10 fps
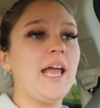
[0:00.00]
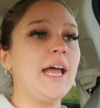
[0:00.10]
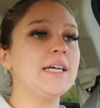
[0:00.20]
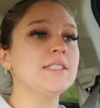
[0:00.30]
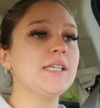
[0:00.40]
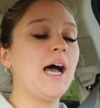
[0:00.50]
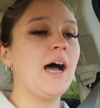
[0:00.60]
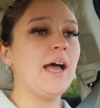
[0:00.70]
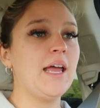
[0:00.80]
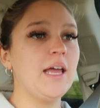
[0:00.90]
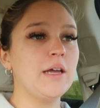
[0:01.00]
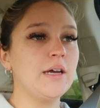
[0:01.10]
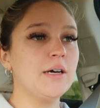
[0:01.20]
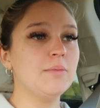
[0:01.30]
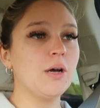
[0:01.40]
and I
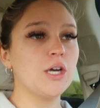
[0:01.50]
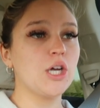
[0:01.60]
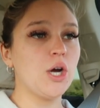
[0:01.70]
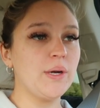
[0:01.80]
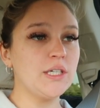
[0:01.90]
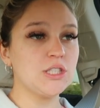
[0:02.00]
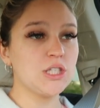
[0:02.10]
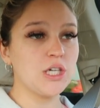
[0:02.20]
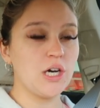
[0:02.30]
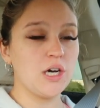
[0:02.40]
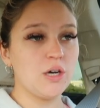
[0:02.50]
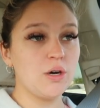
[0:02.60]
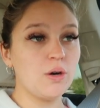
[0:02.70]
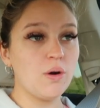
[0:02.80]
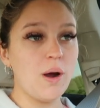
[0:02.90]
am going to
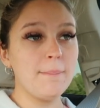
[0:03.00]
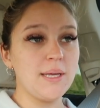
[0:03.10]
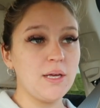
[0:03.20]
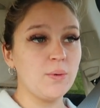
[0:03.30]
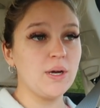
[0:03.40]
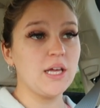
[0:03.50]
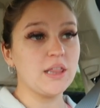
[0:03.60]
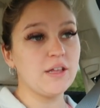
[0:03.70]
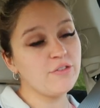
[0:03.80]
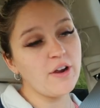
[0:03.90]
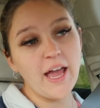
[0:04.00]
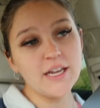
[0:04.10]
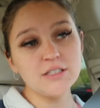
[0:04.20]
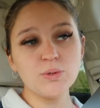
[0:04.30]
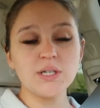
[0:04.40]
go meet with a
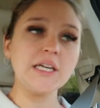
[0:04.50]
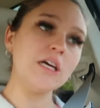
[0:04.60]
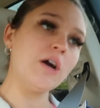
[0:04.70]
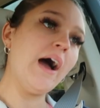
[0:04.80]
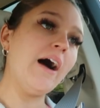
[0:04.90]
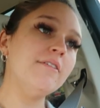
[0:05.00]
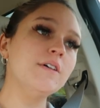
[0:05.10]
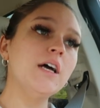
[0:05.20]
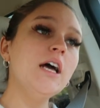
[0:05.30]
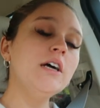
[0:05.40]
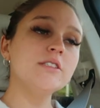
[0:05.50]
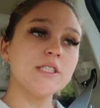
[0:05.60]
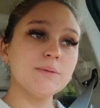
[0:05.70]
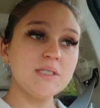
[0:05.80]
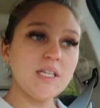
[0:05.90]
friend. We're gonna go have
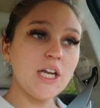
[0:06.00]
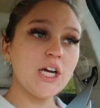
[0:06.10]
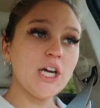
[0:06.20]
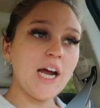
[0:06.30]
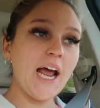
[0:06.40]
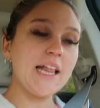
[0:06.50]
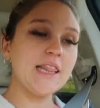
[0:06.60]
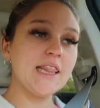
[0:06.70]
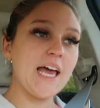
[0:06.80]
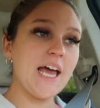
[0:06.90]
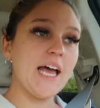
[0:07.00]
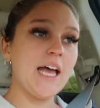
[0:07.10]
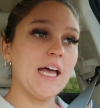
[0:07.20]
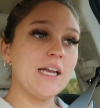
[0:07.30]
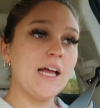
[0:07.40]
some dinner, and
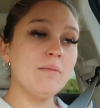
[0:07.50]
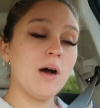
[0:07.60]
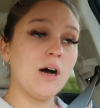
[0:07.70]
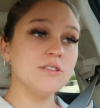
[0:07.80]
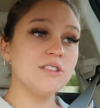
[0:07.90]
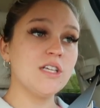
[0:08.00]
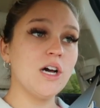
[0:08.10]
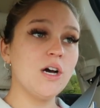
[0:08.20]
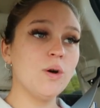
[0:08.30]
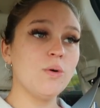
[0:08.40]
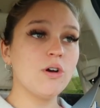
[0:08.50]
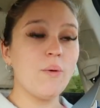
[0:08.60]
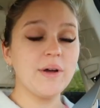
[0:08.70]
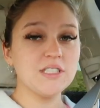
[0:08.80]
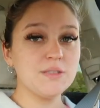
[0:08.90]
then I'm also
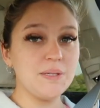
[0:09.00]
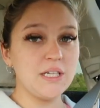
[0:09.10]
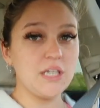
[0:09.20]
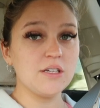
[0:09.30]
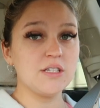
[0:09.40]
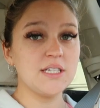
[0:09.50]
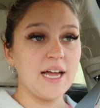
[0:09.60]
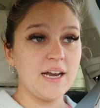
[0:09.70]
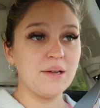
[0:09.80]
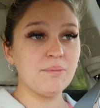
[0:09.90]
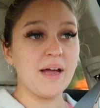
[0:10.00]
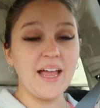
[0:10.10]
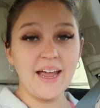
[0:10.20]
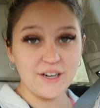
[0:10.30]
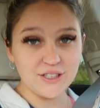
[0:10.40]
going to be getting my
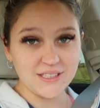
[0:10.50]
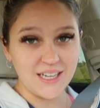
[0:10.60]
hair